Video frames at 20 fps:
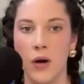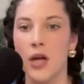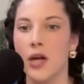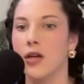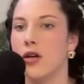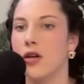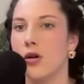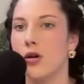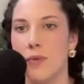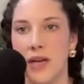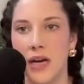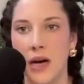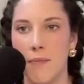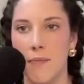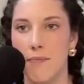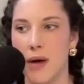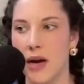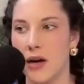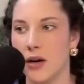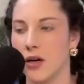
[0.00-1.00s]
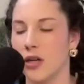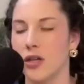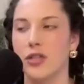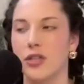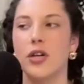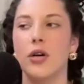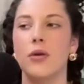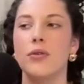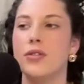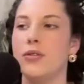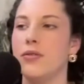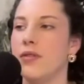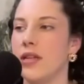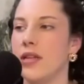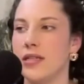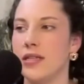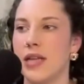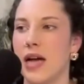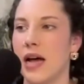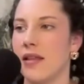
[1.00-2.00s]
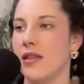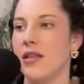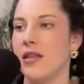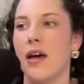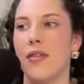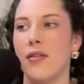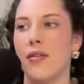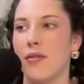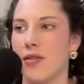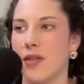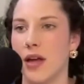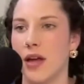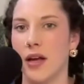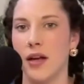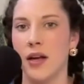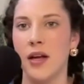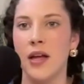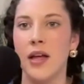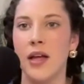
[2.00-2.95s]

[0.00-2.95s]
go become better, go do this, that, and the other thing,